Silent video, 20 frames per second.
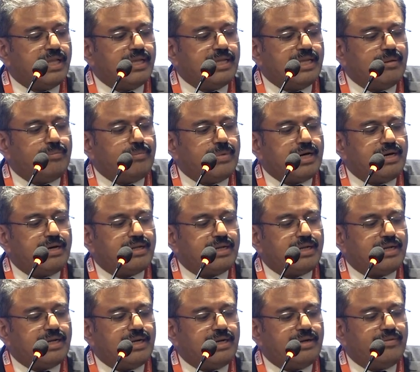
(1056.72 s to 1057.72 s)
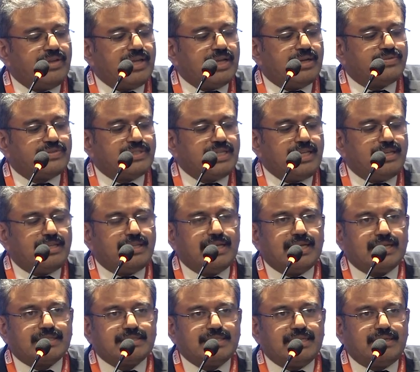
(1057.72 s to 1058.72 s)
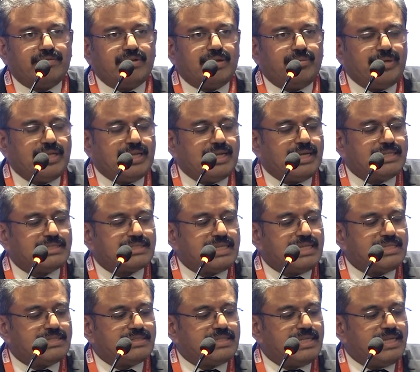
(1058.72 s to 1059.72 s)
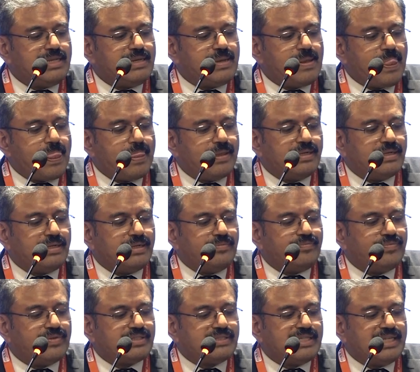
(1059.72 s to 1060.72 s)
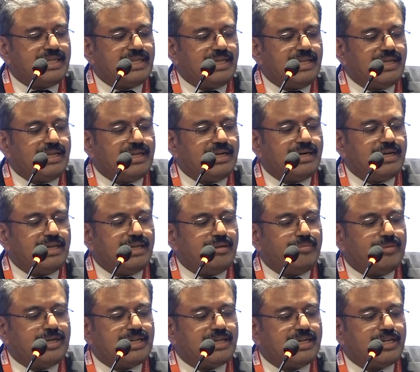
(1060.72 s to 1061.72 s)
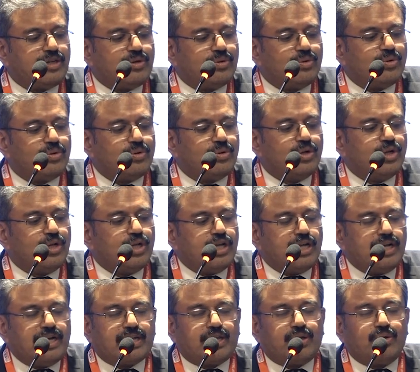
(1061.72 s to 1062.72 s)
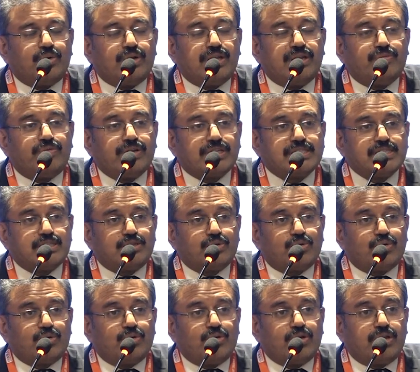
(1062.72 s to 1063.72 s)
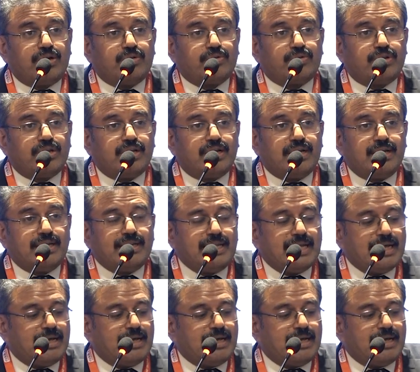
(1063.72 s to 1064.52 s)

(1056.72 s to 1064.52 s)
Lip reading: MR, we have seen the extent will be nicely seen. The CT limited to acute infection to rule out any